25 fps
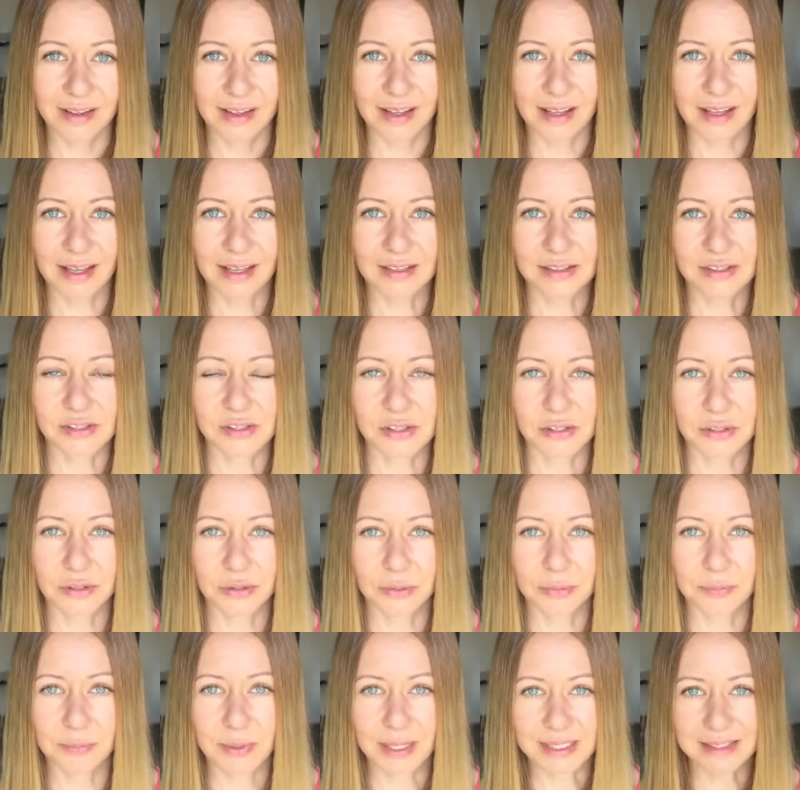is
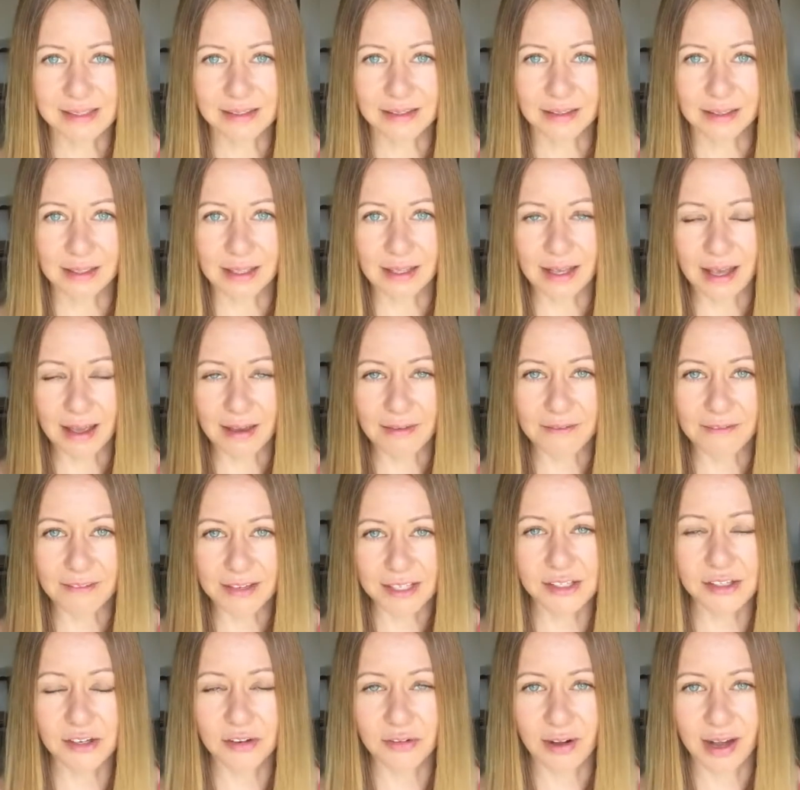to basically
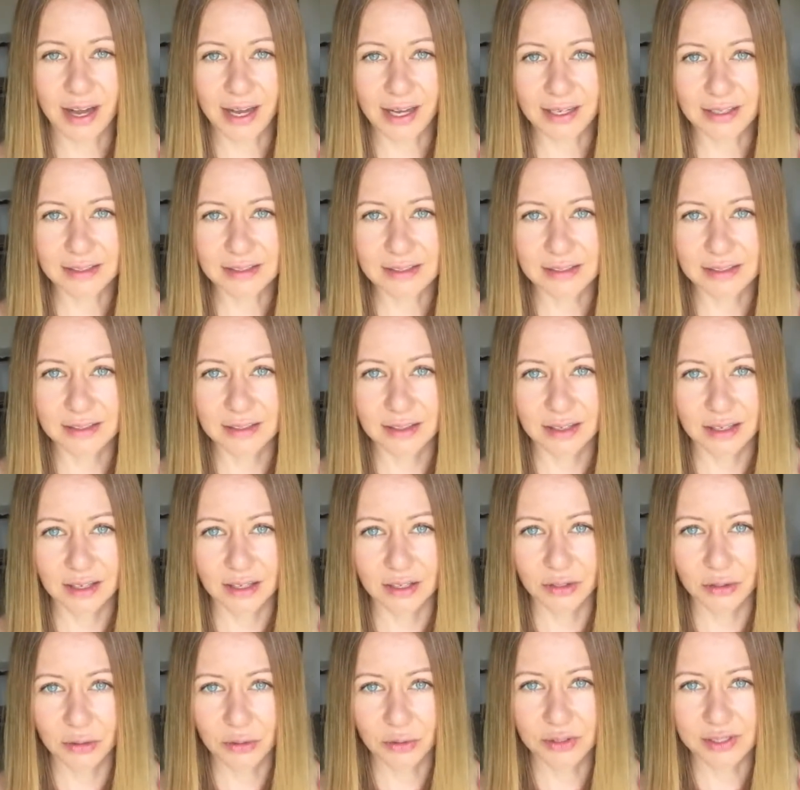eviscerate
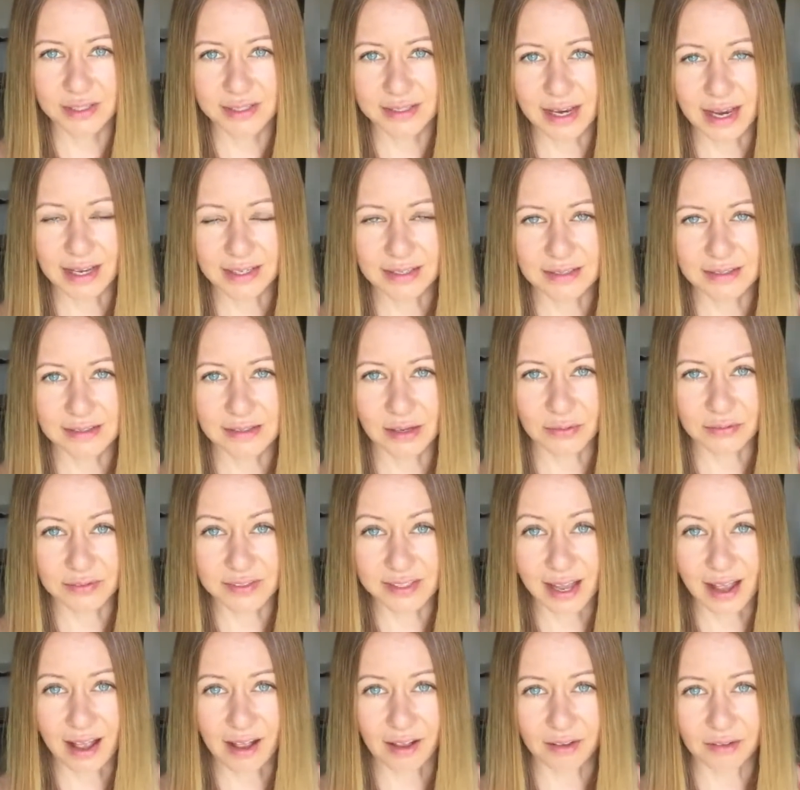your sense of
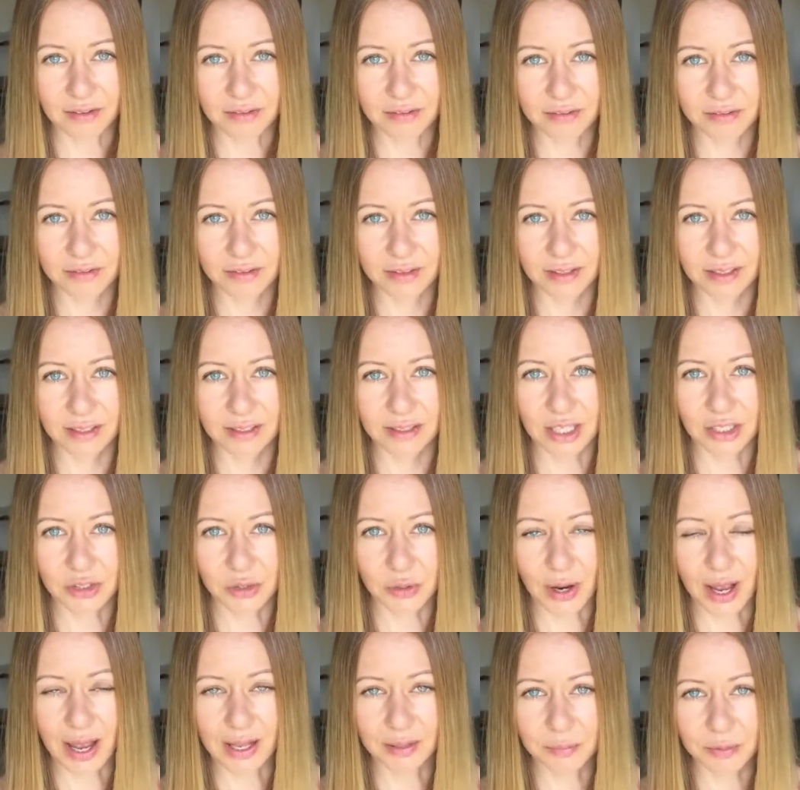self that
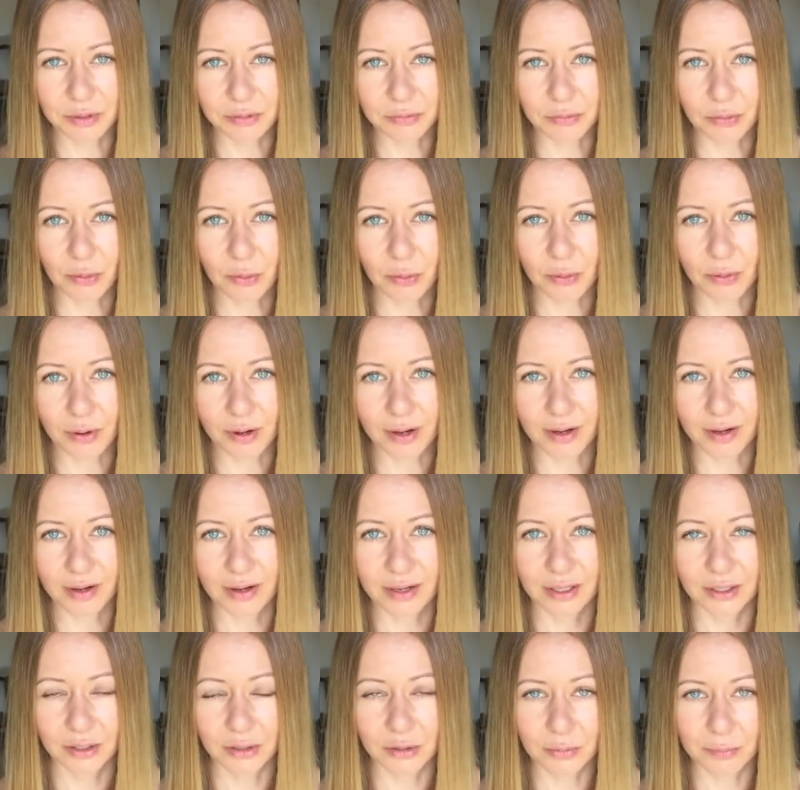you had before,
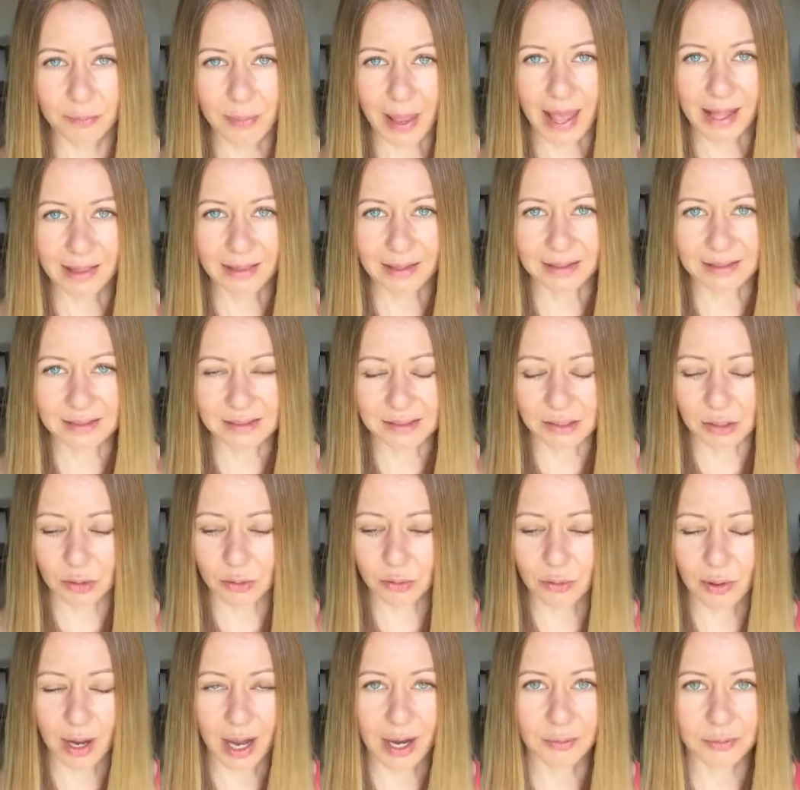your balance, your
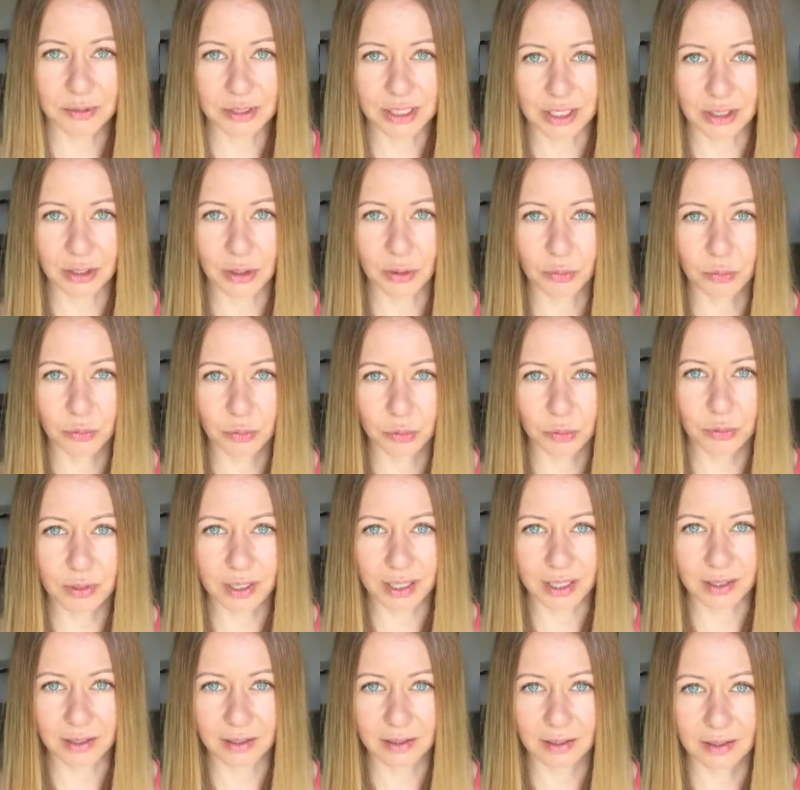grounding, your
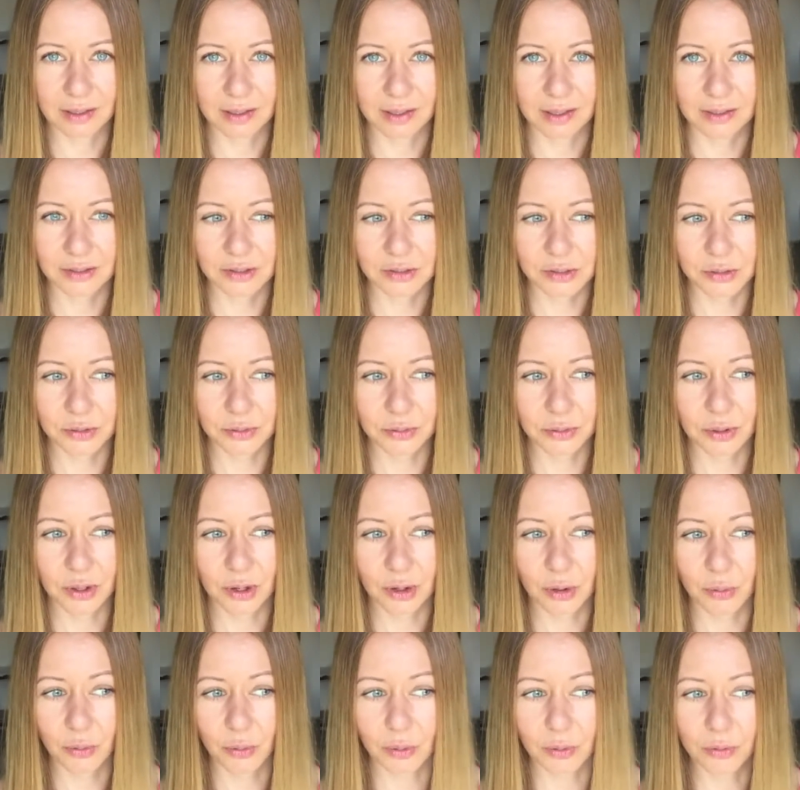rooting, to
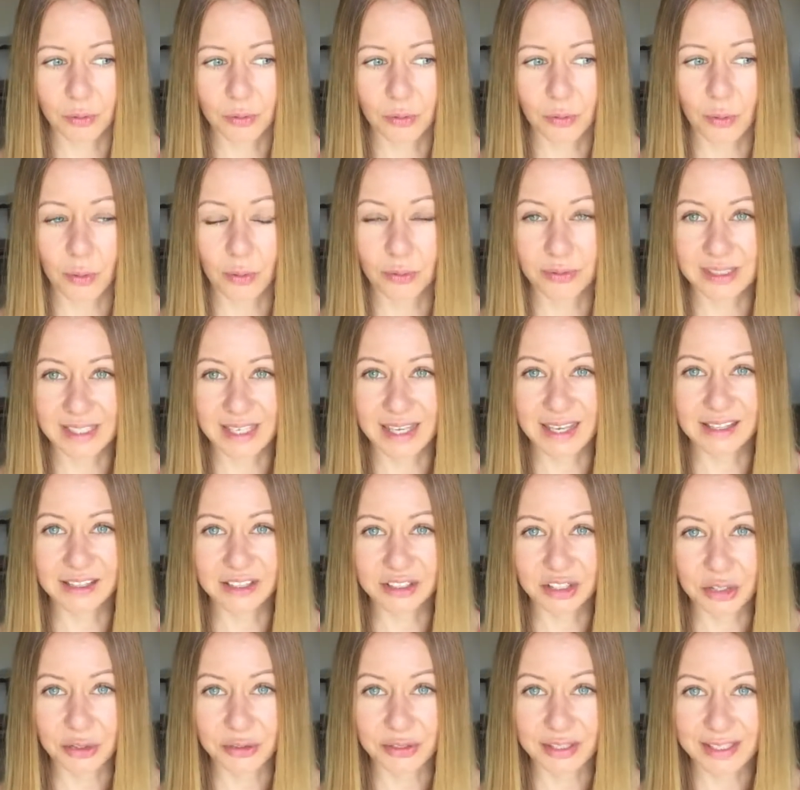quote unquote kill
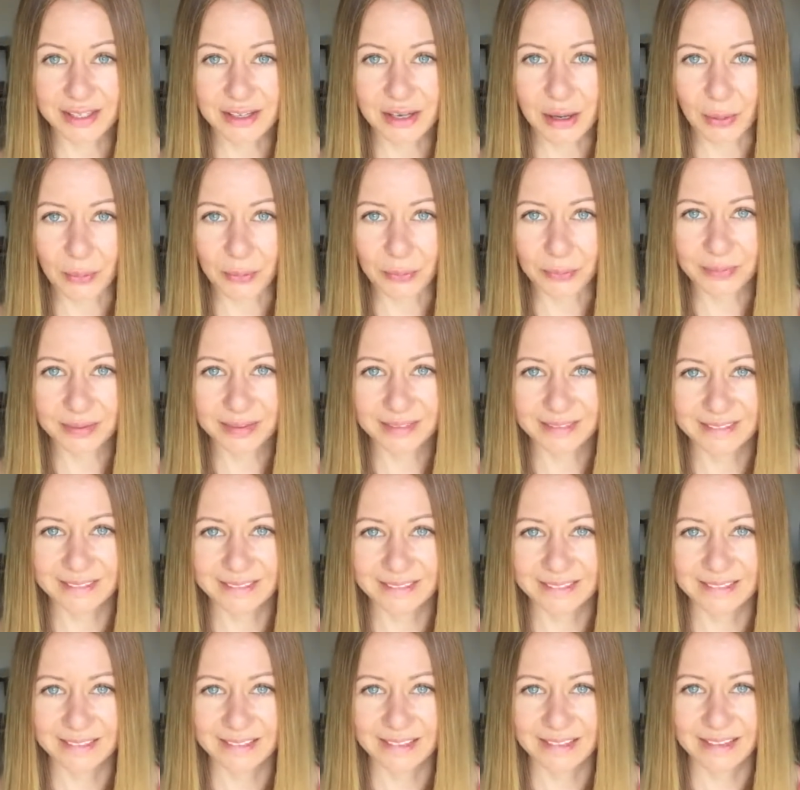your ego,
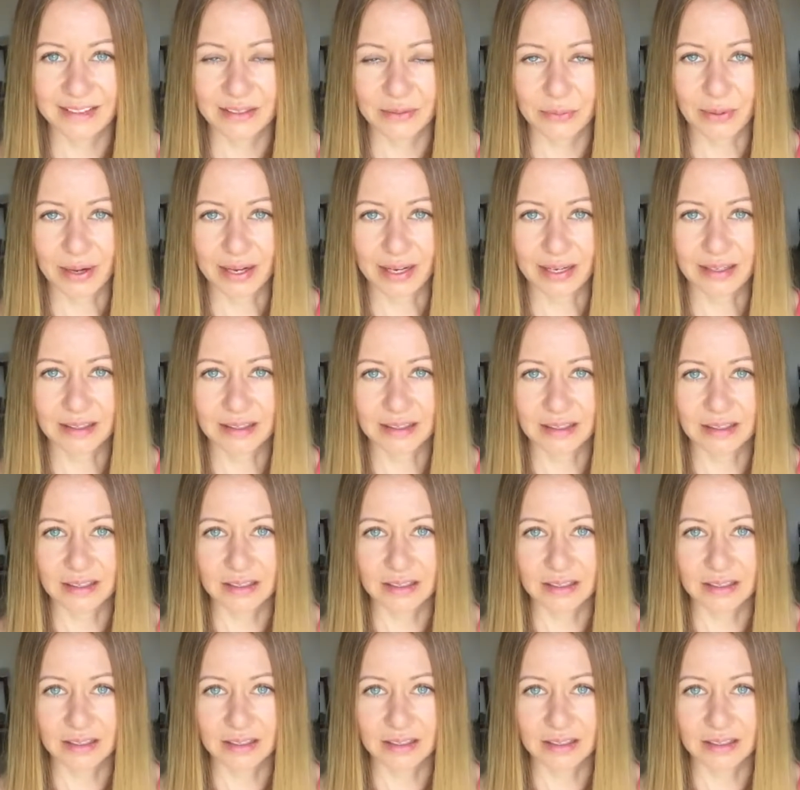right?